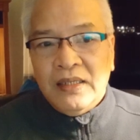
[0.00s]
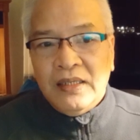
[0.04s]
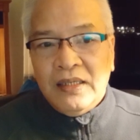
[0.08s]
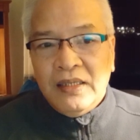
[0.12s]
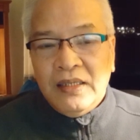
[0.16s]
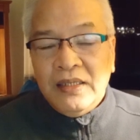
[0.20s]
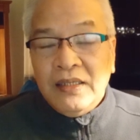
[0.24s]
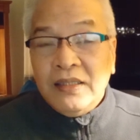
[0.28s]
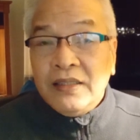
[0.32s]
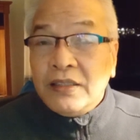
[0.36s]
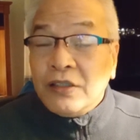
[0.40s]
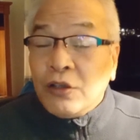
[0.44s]

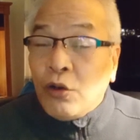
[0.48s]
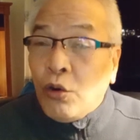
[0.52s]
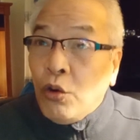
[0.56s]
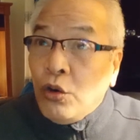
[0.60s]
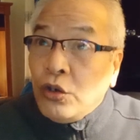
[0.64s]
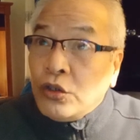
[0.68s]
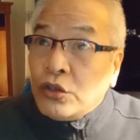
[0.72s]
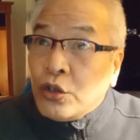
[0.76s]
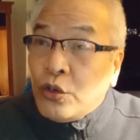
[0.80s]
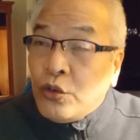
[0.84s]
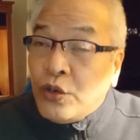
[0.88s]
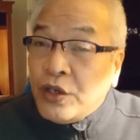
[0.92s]
it's
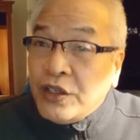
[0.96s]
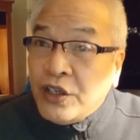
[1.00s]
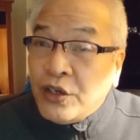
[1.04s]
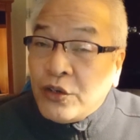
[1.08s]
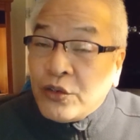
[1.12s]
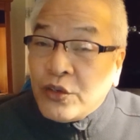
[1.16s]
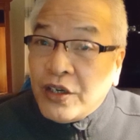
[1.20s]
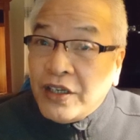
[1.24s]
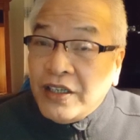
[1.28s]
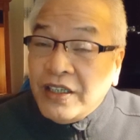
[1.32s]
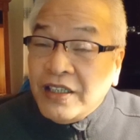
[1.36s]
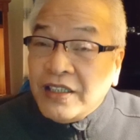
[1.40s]
also an
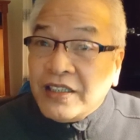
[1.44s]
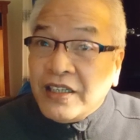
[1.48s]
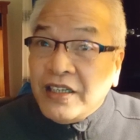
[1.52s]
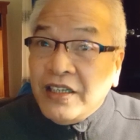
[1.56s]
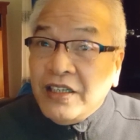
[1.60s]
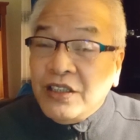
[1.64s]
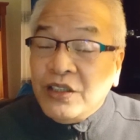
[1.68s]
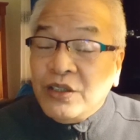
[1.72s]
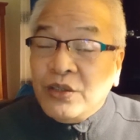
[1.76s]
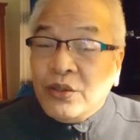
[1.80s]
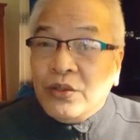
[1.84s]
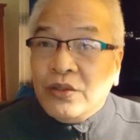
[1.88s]

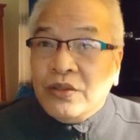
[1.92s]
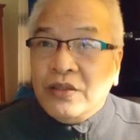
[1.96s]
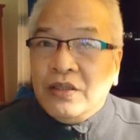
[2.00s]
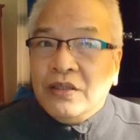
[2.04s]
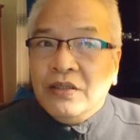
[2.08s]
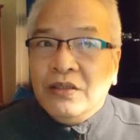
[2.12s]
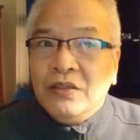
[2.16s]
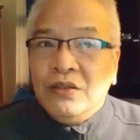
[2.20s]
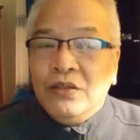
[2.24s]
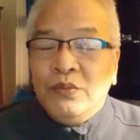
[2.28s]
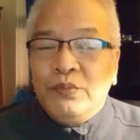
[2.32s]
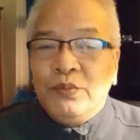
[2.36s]
organization,
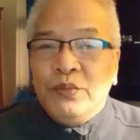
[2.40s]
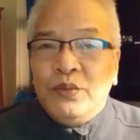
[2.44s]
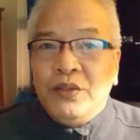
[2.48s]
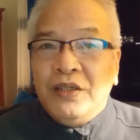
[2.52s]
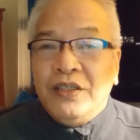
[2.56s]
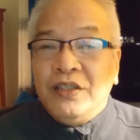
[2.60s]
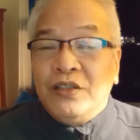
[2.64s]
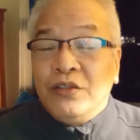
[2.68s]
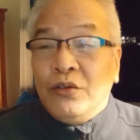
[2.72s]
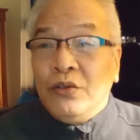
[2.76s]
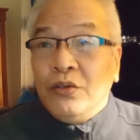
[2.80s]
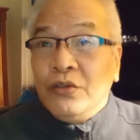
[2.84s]
no po,
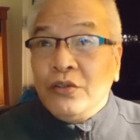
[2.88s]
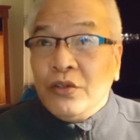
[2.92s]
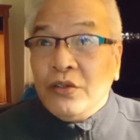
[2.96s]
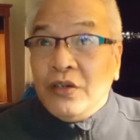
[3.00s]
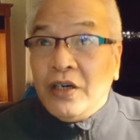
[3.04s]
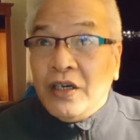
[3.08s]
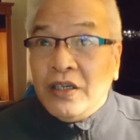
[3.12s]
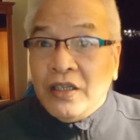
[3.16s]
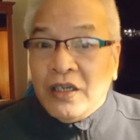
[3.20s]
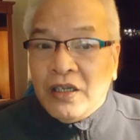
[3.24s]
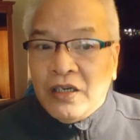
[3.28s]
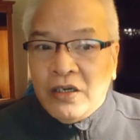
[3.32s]
it's also
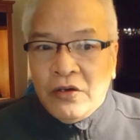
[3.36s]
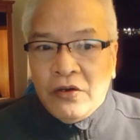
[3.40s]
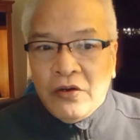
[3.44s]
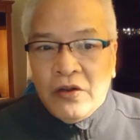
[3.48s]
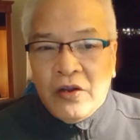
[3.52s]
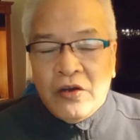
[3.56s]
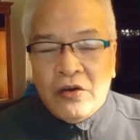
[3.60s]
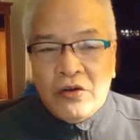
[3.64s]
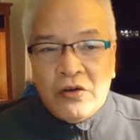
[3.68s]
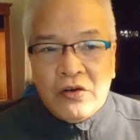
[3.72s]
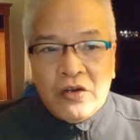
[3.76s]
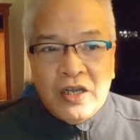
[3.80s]
an
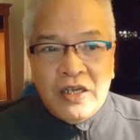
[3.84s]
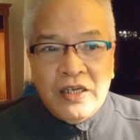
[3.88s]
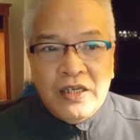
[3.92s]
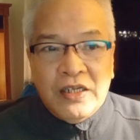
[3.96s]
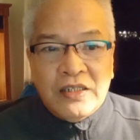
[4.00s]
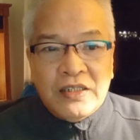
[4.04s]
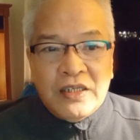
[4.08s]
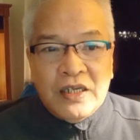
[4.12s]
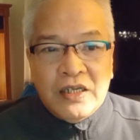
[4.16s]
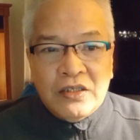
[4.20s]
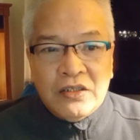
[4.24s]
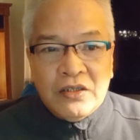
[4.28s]

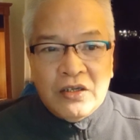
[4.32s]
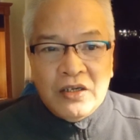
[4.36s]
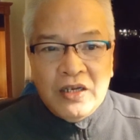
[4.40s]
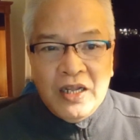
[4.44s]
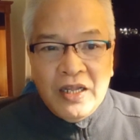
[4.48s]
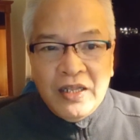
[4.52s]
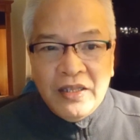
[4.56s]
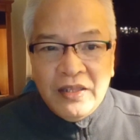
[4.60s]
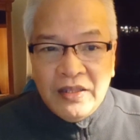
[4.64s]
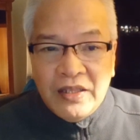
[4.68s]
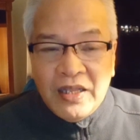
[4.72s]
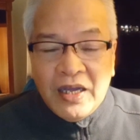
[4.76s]
organization,
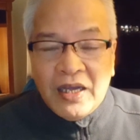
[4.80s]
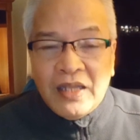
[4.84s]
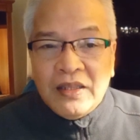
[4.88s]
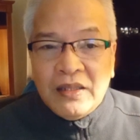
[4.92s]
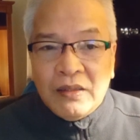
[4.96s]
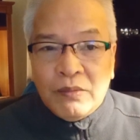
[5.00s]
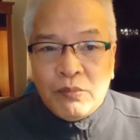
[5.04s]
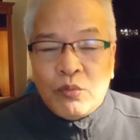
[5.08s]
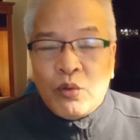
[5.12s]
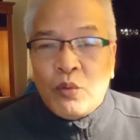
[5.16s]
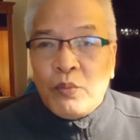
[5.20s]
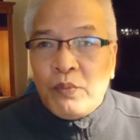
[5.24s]
and that
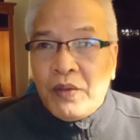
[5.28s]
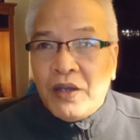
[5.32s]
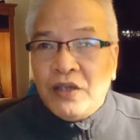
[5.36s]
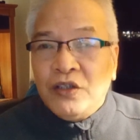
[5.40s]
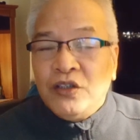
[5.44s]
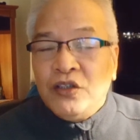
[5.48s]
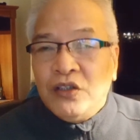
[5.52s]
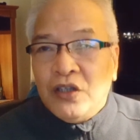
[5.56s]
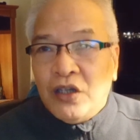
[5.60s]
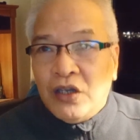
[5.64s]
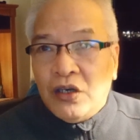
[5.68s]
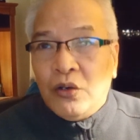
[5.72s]

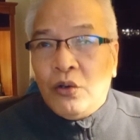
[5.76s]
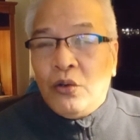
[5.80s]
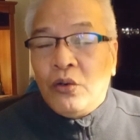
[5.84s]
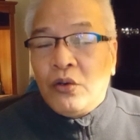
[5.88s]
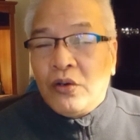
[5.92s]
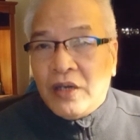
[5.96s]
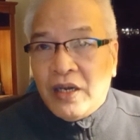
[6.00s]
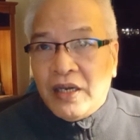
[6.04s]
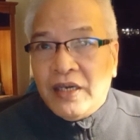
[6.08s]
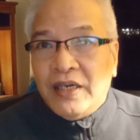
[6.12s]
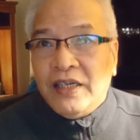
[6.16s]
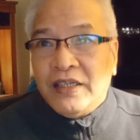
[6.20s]
professional
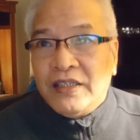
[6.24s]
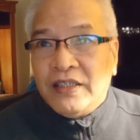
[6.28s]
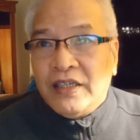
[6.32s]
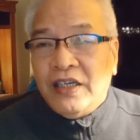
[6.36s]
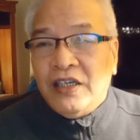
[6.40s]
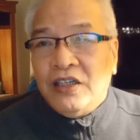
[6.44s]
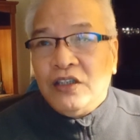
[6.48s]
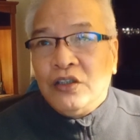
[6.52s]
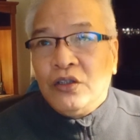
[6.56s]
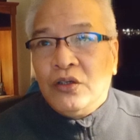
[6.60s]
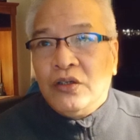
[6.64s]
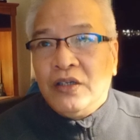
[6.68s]

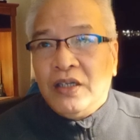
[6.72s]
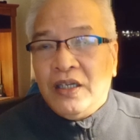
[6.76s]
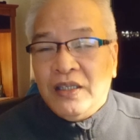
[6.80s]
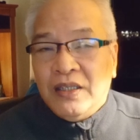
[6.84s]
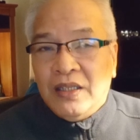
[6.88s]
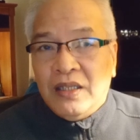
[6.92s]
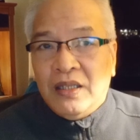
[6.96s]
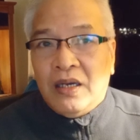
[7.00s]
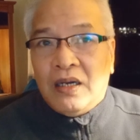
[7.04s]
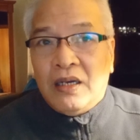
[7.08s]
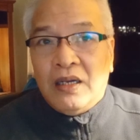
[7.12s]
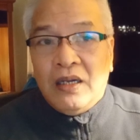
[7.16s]
organization in
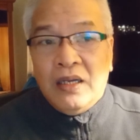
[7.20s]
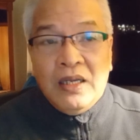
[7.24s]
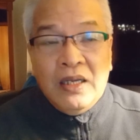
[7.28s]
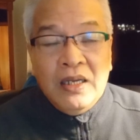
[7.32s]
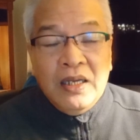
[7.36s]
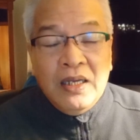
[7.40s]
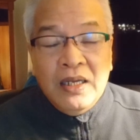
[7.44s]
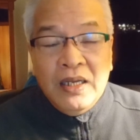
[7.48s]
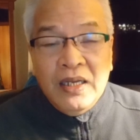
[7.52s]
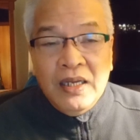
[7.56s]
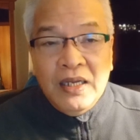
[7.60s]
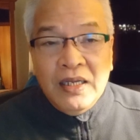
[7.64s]

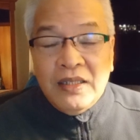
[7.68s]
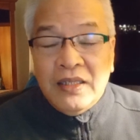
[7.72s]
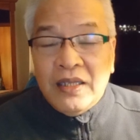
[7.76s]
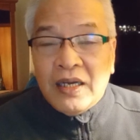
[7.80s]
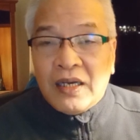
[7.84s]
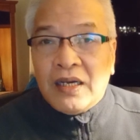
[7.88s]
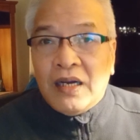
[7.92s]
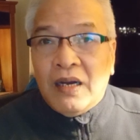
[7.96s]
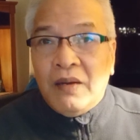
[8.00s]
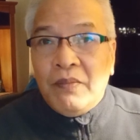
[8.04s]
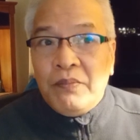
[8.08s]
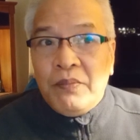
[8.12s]
the
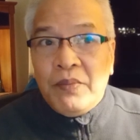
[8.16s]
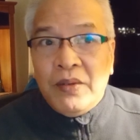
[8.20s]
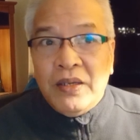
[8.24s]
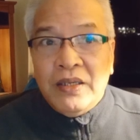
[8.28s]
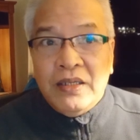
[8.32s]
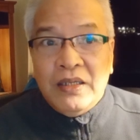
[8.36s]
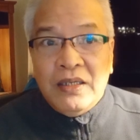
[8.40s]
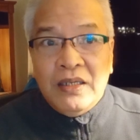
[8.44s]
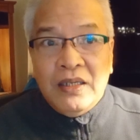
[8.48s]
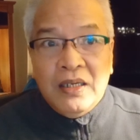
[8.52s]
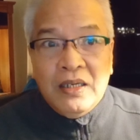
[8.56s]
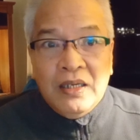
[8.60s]
company
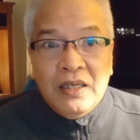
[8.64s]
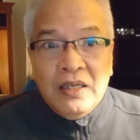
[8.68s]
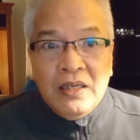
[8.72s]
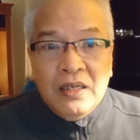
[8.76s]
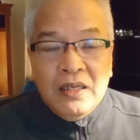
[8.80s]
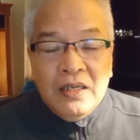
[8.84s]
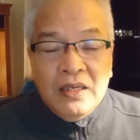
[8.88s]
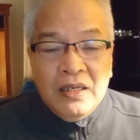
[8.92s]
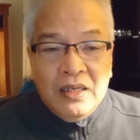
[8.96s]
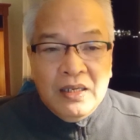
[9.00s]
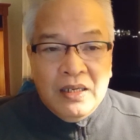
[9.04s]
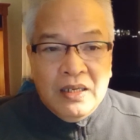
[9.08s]

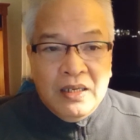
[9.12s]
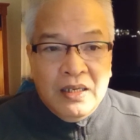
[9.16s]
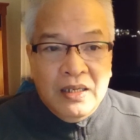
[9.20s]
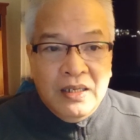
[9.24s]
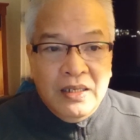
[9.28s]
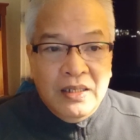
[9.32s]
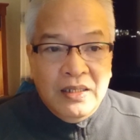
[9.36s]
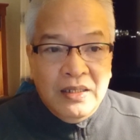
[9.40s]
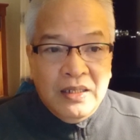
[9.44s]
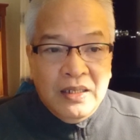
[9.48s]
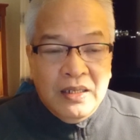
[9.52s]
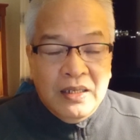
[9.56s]

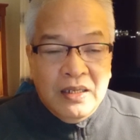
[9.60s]
ay